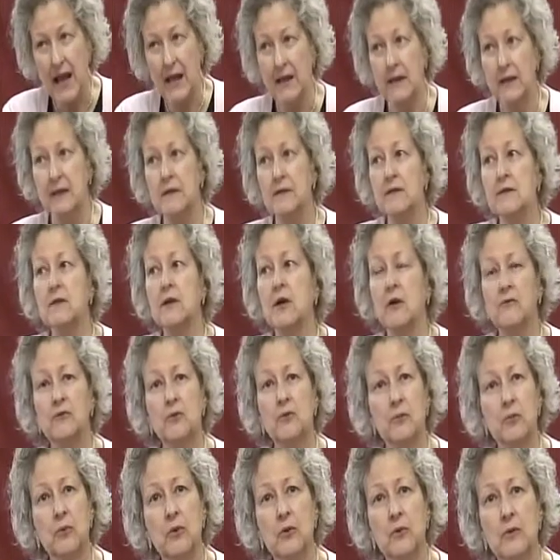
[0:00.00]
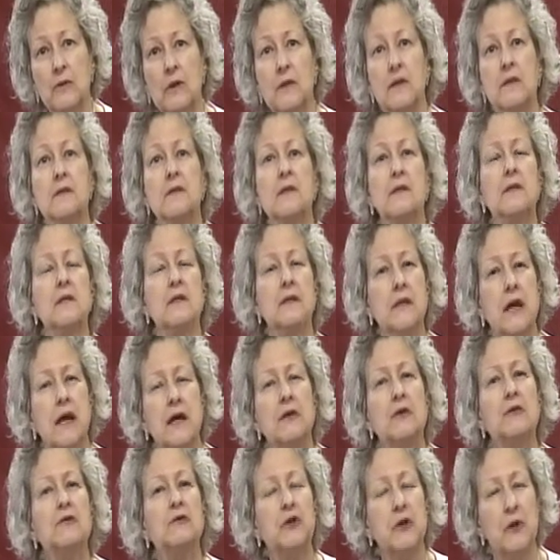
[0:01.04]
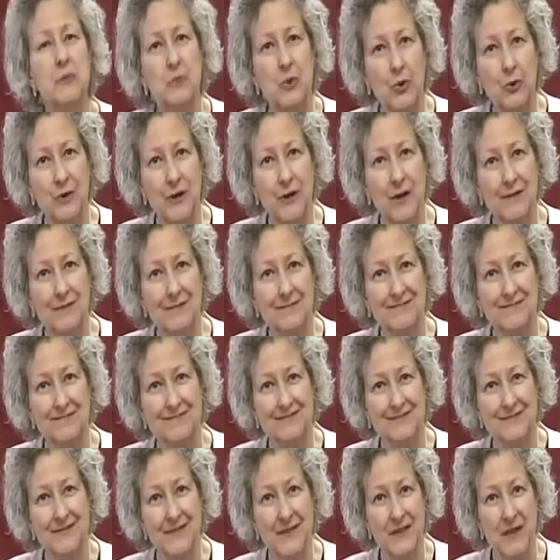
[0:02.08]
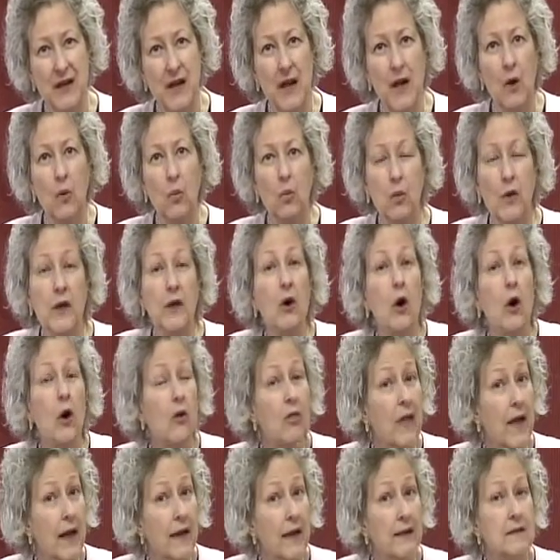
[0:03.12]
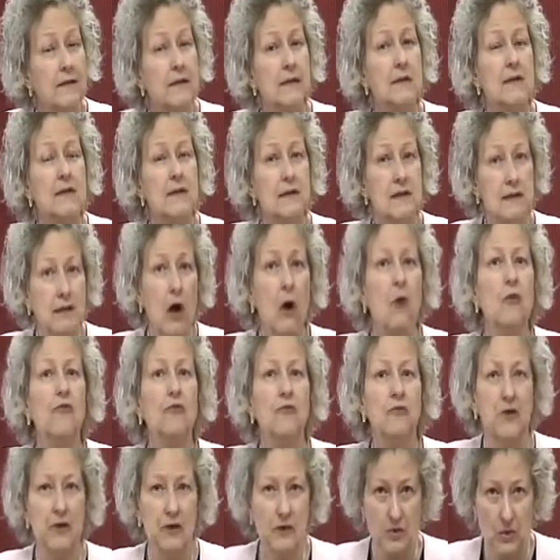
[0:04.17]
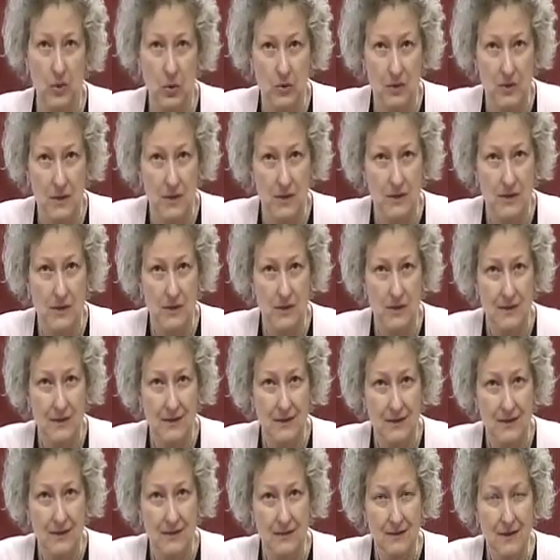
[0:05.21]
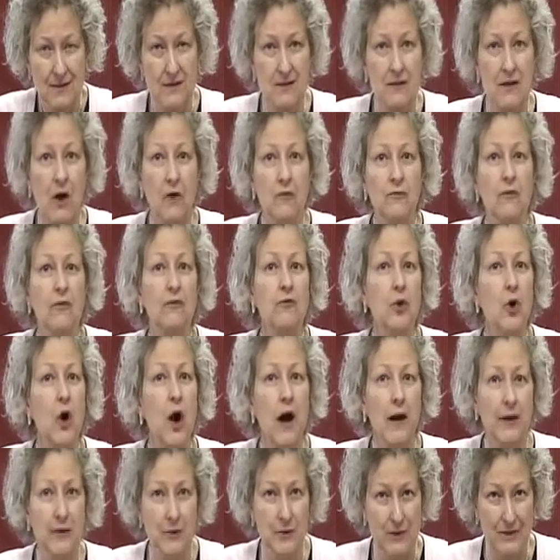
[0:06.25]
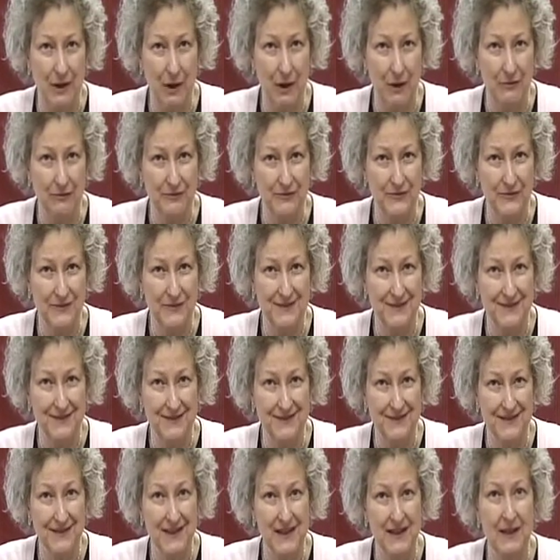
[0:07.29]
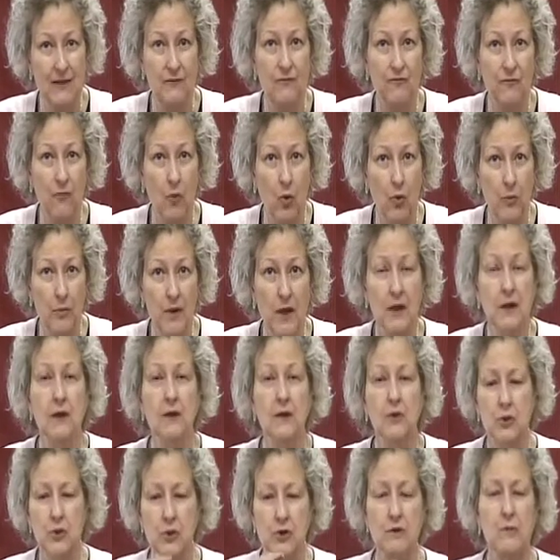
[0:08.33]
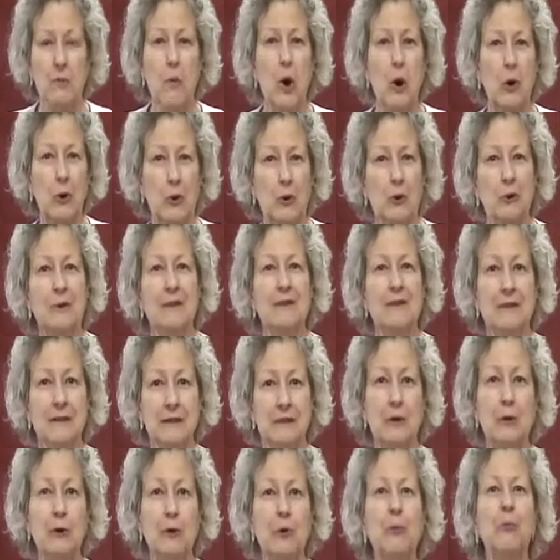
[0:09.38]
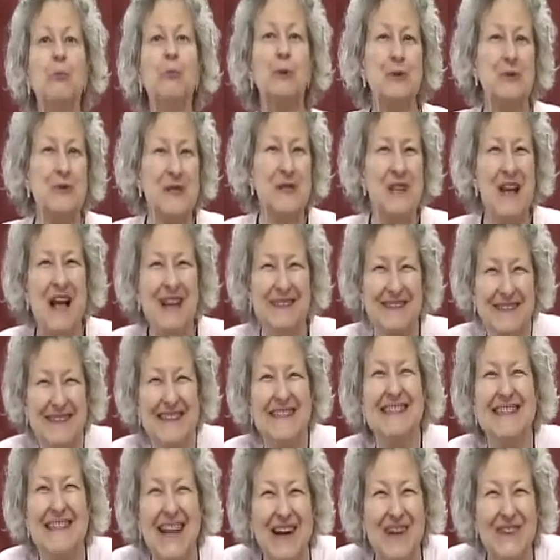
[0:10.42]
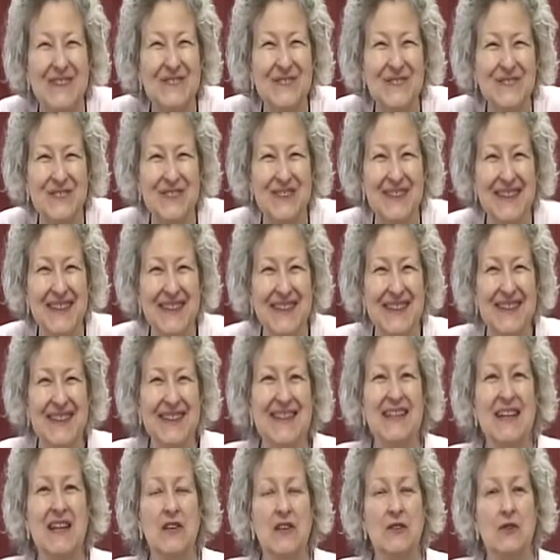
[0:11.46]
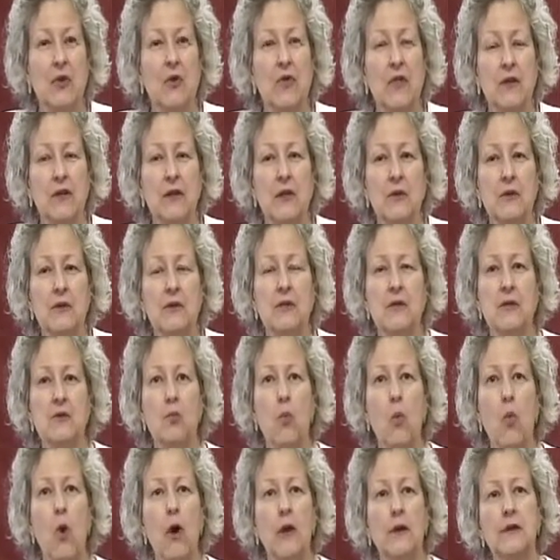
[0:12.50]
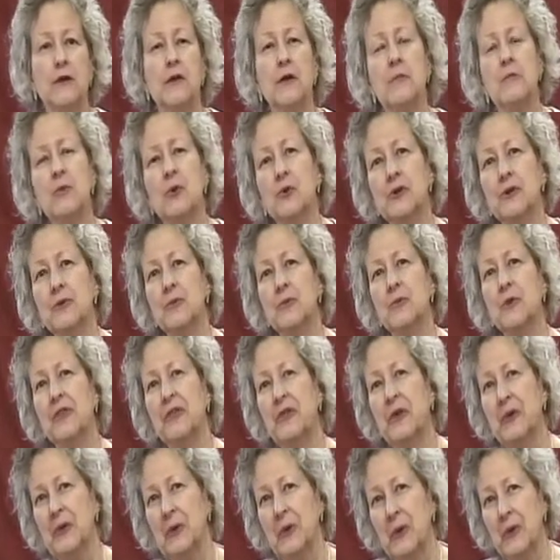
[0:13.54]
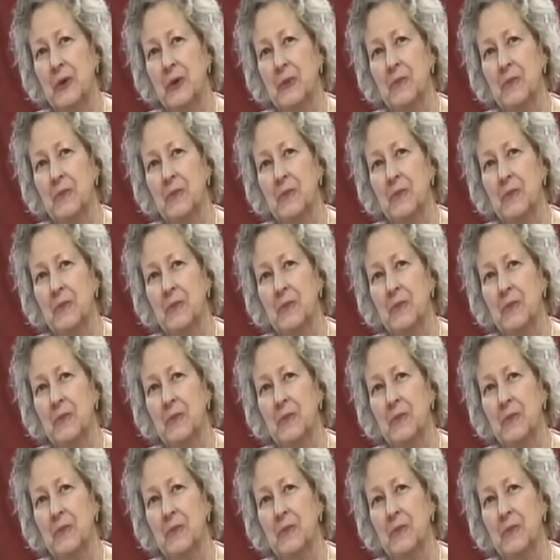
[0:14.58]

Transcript: It is comfortable. It is a state of communion. We call that SELFGnosis, the self of your higher self, informing your smaller, little personality self, so that there is this one communion within you.